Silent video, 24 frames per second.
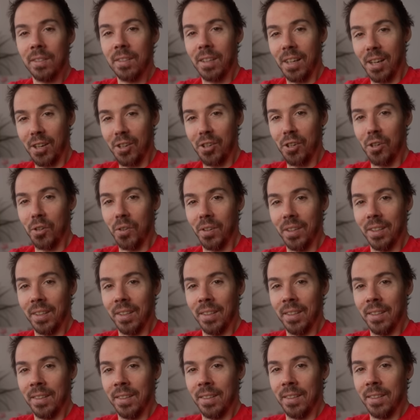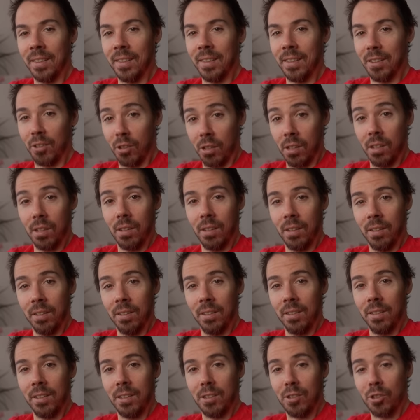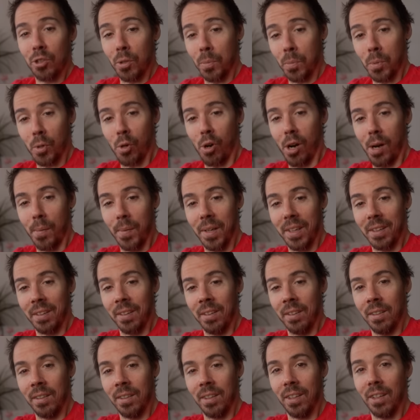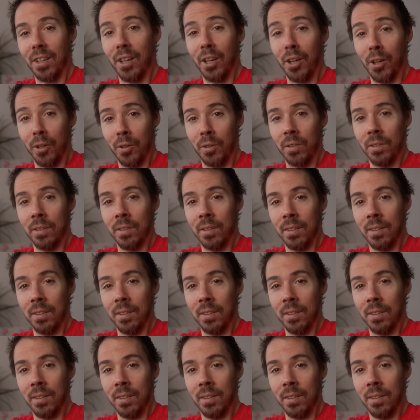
How you doing? Good? Subscribing? No?